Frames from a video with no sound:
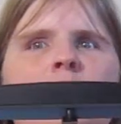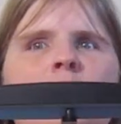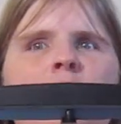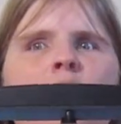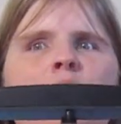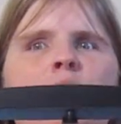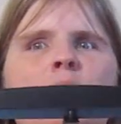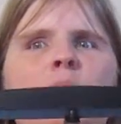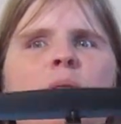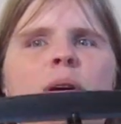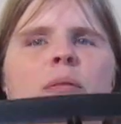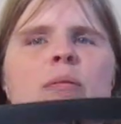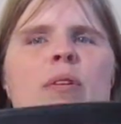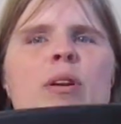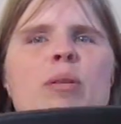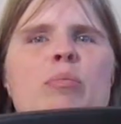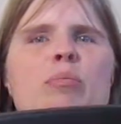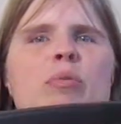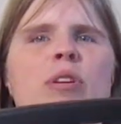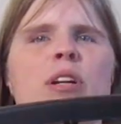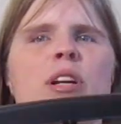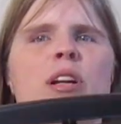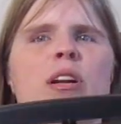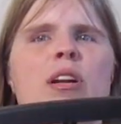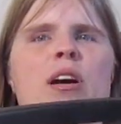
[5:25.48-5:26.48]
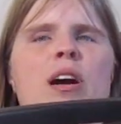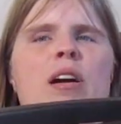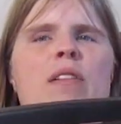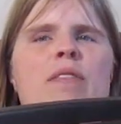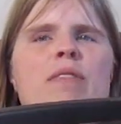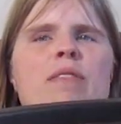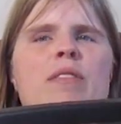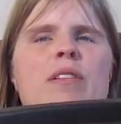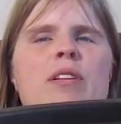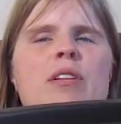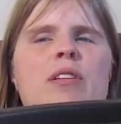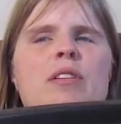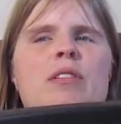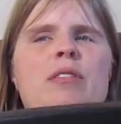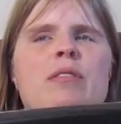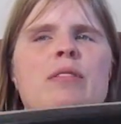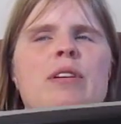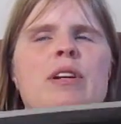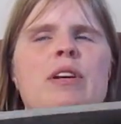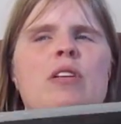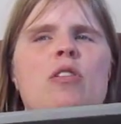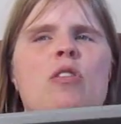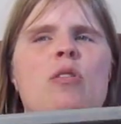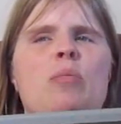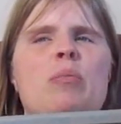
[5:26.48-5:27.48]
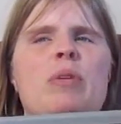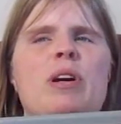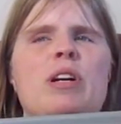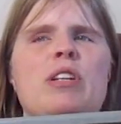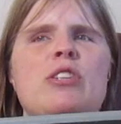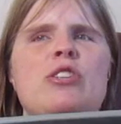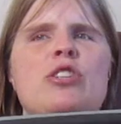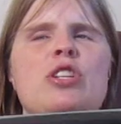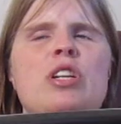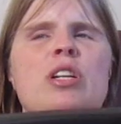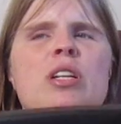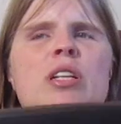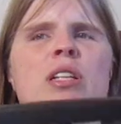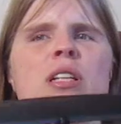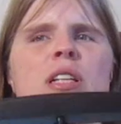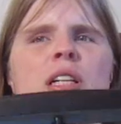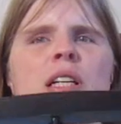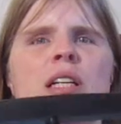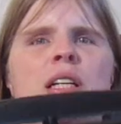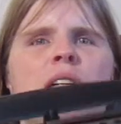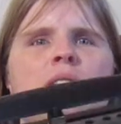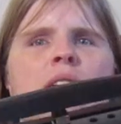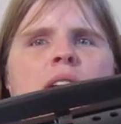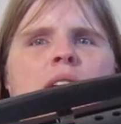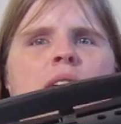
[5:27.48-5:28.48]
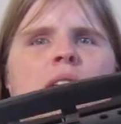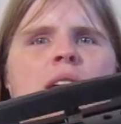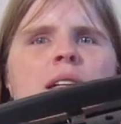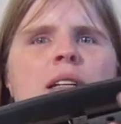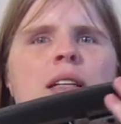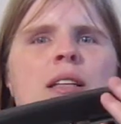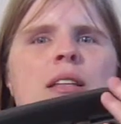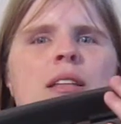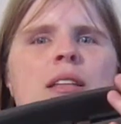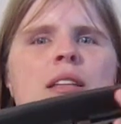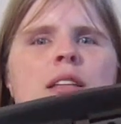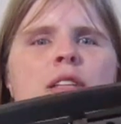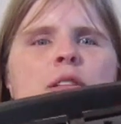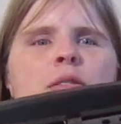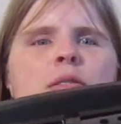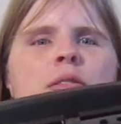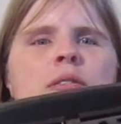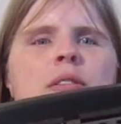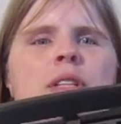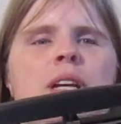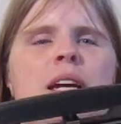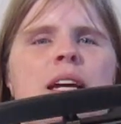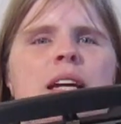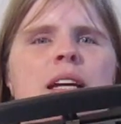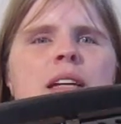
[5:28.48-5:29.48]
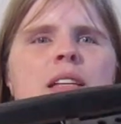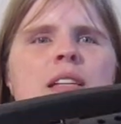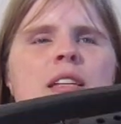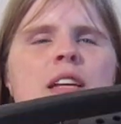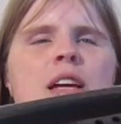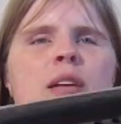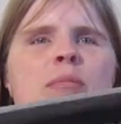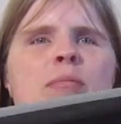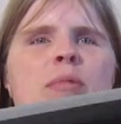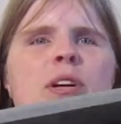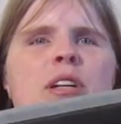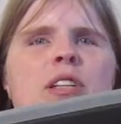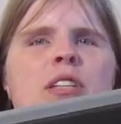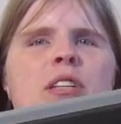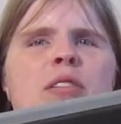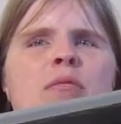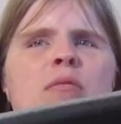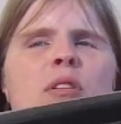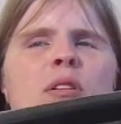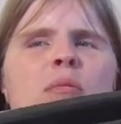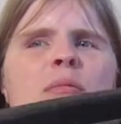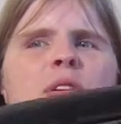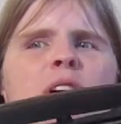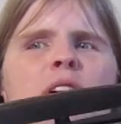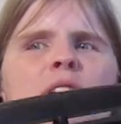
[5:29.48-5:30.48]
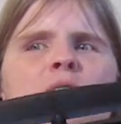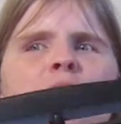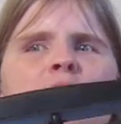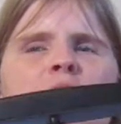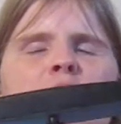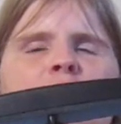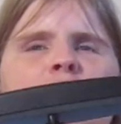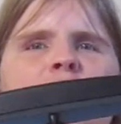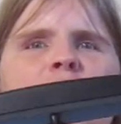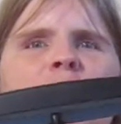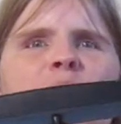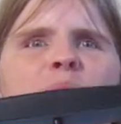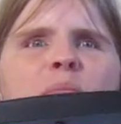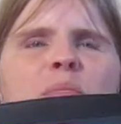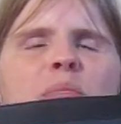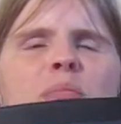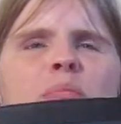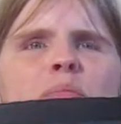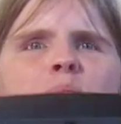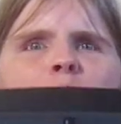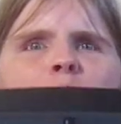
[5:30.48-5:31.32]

you might want to print it off, 3-hole punch it. This was like 10 bucks at Walmart. I'll try and